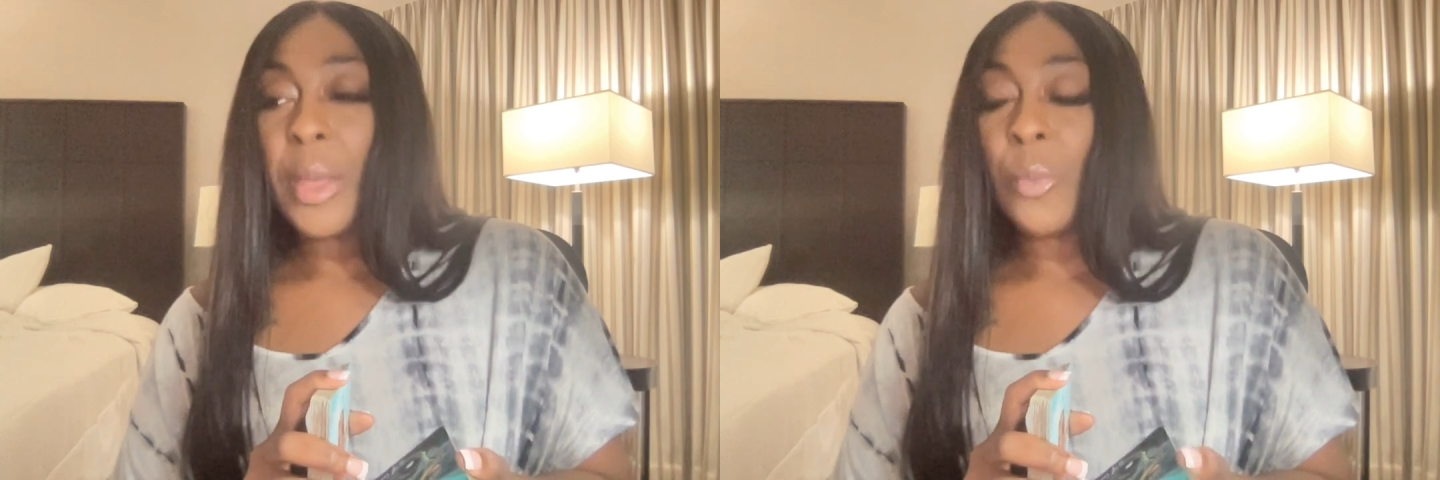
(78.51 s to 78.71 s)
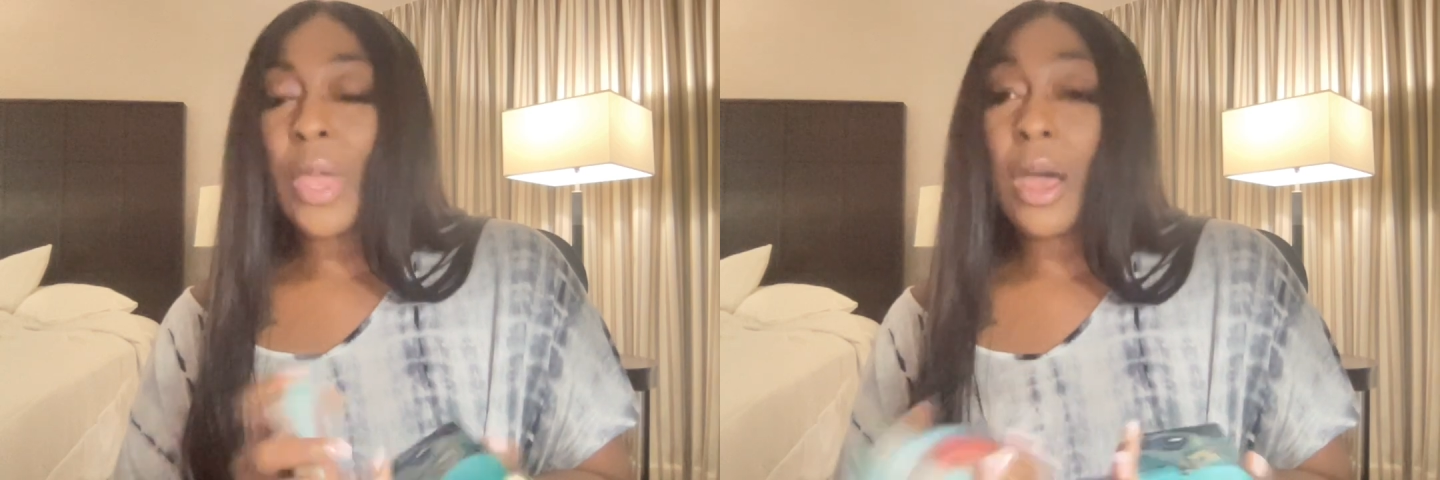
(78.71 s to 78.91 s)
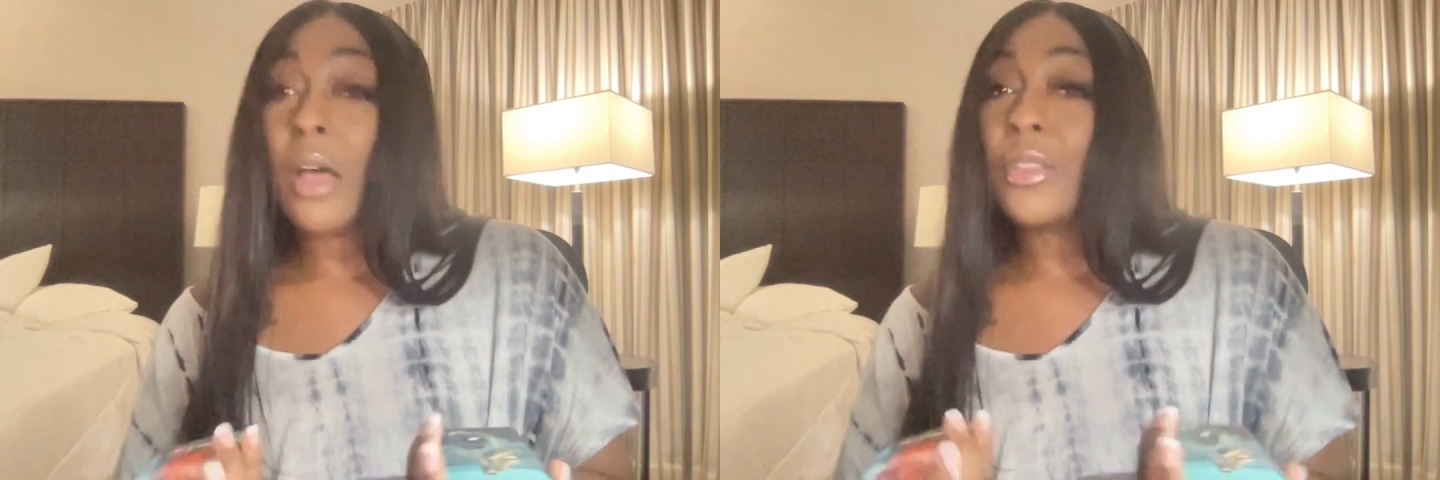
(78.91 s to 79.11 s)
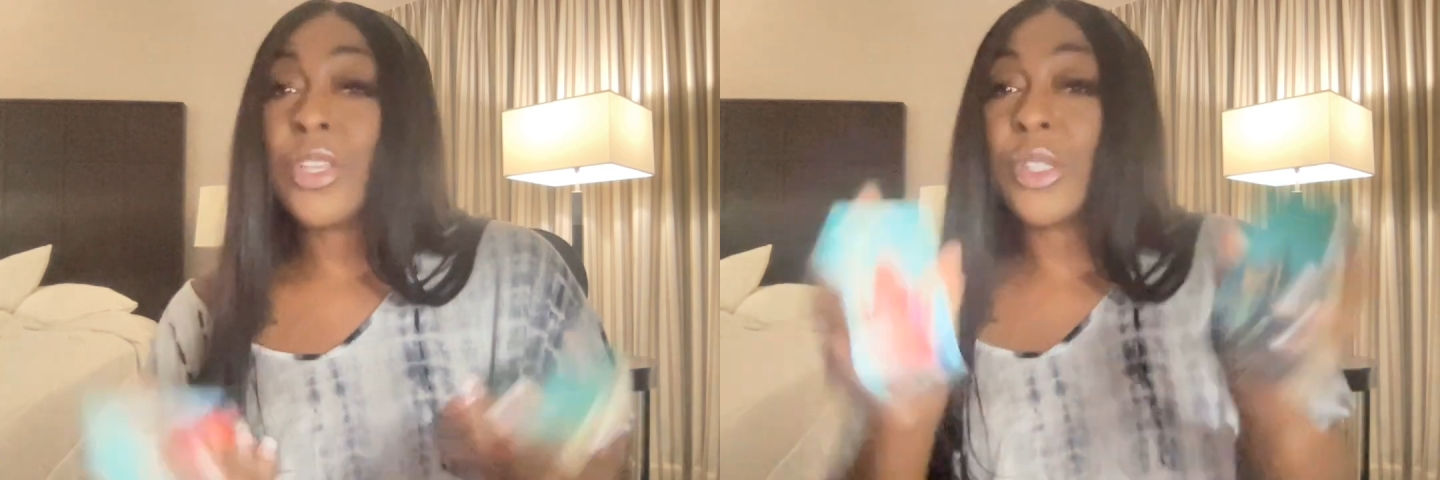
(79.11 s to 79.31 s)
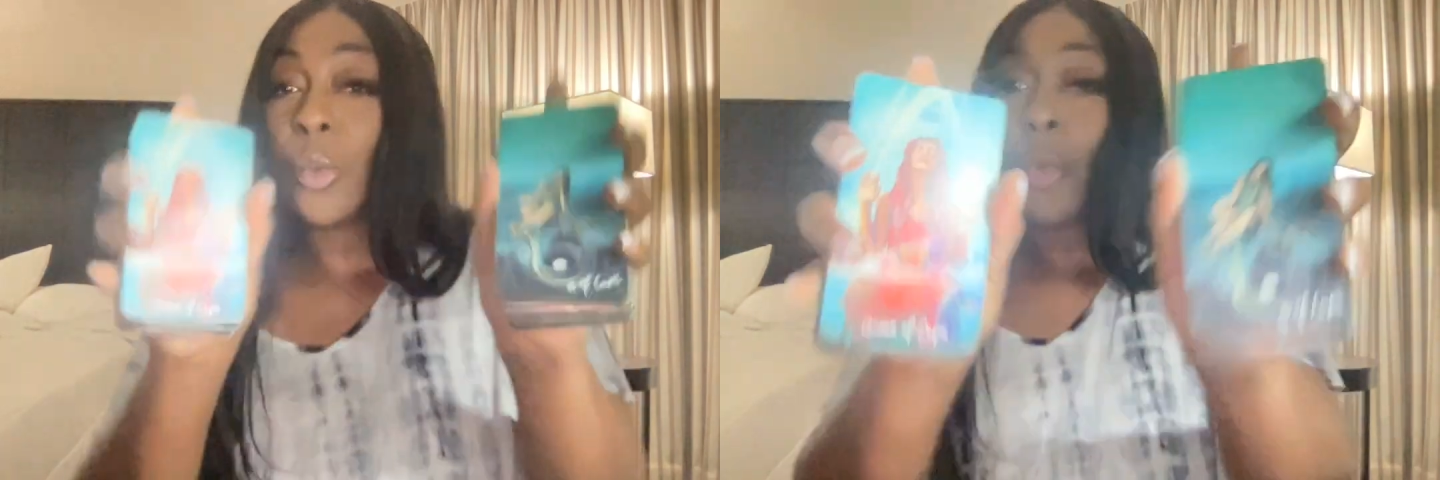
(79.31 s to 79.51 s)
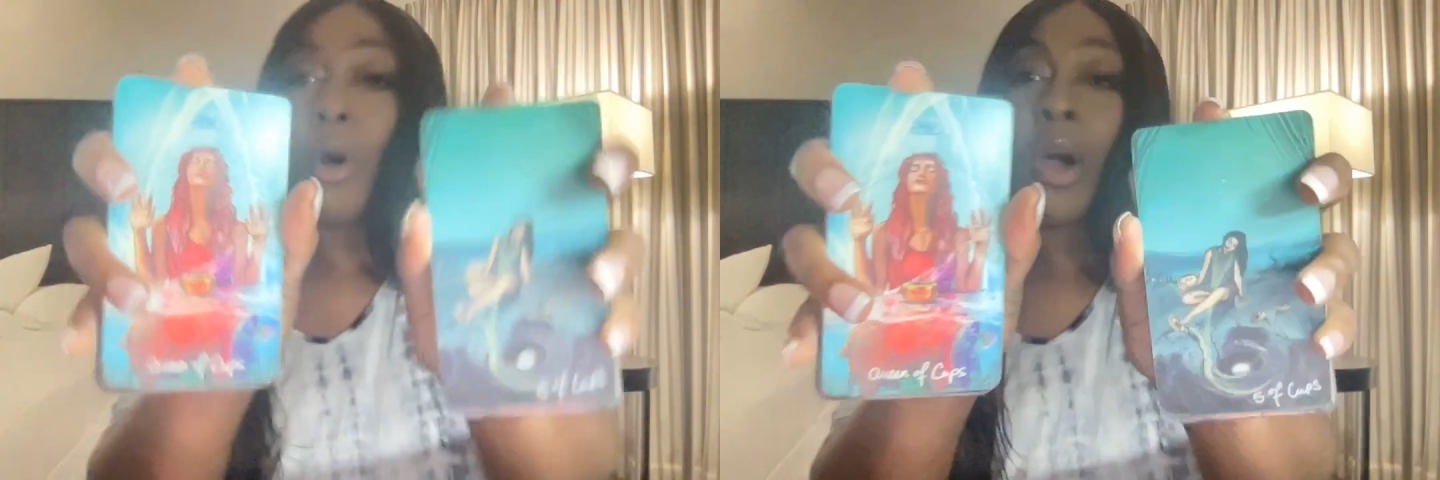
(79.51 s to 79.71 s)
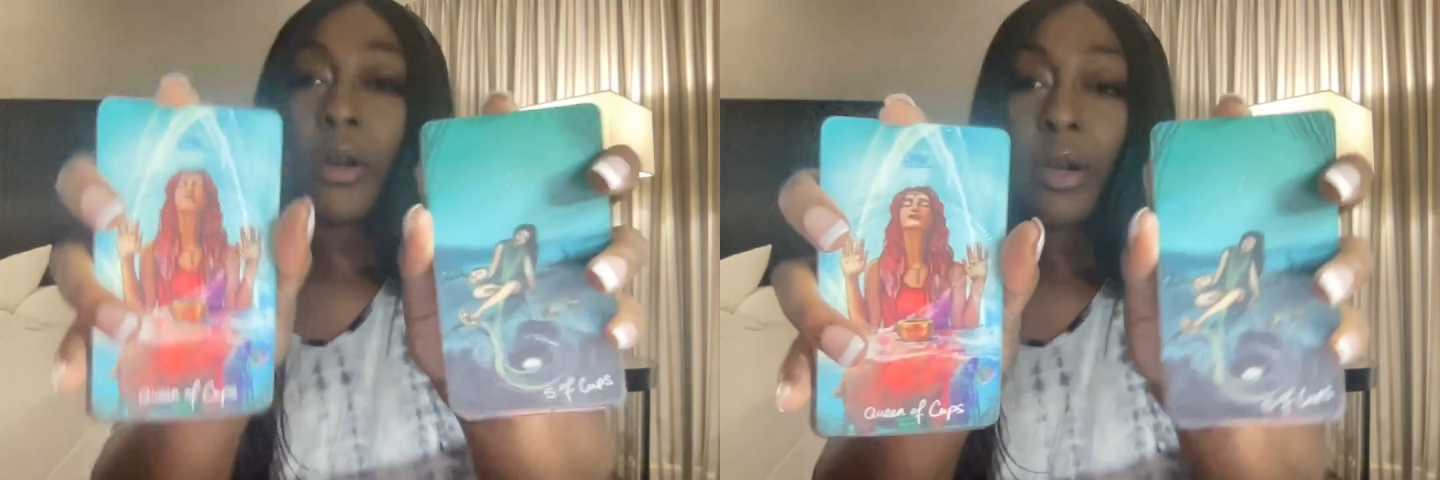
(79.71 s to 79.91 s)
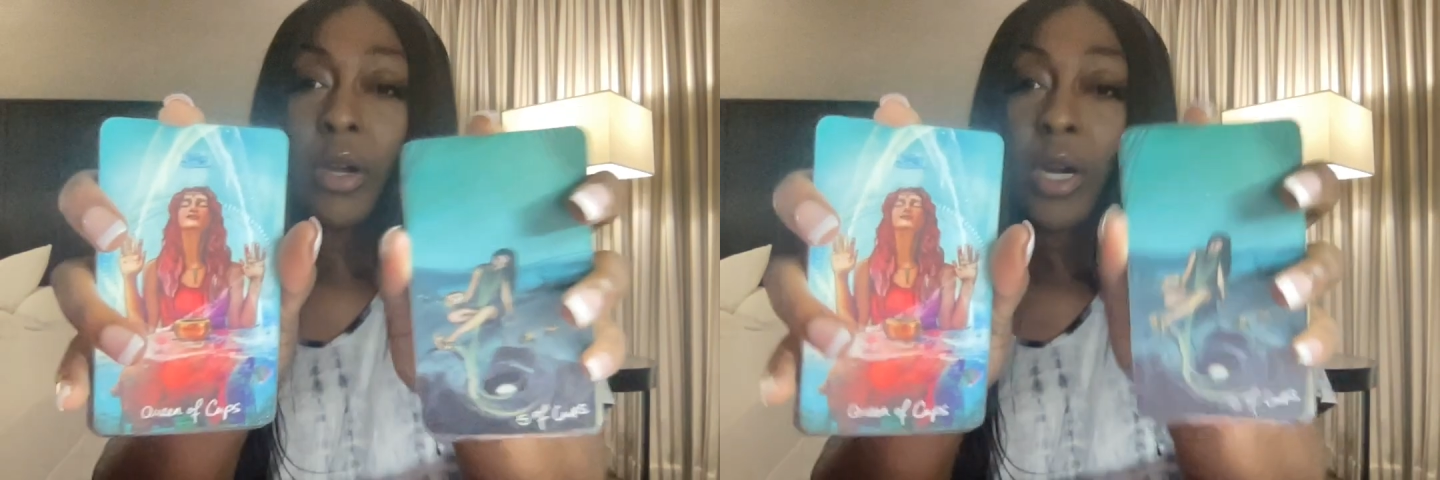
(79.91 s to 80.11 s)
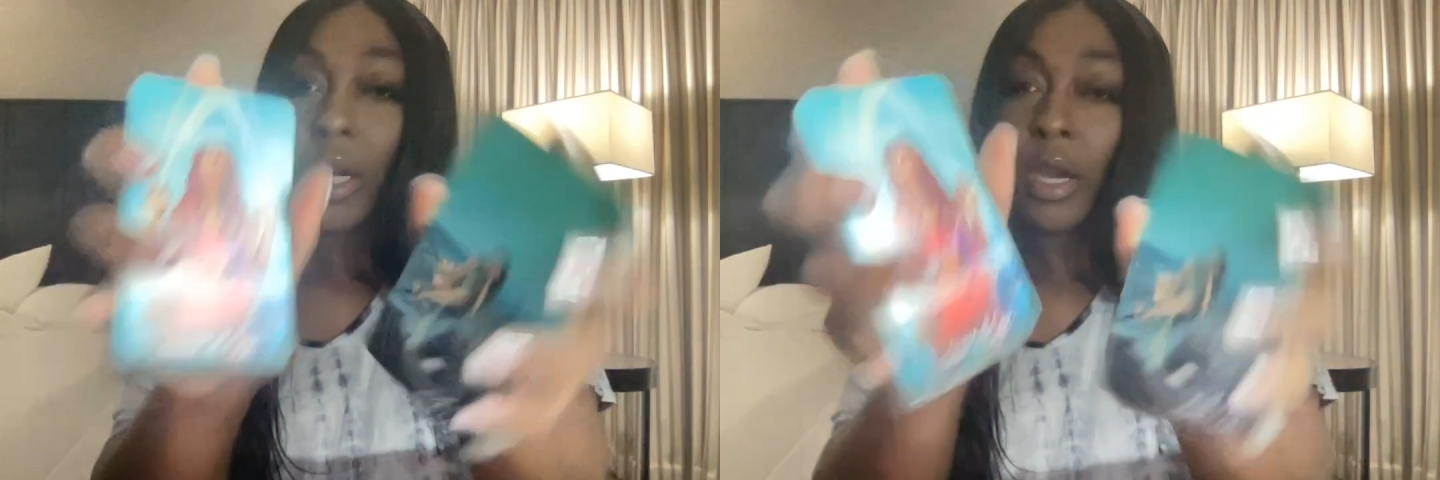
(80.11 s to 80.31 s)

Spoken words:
With all this water,